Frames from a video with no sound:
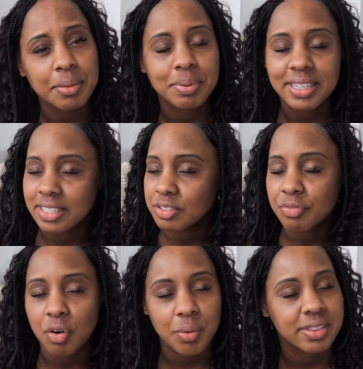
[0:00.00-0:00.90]
please
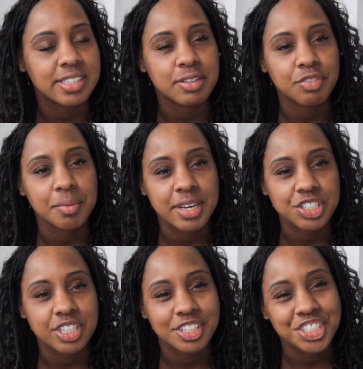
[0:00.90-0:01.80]
forward this information.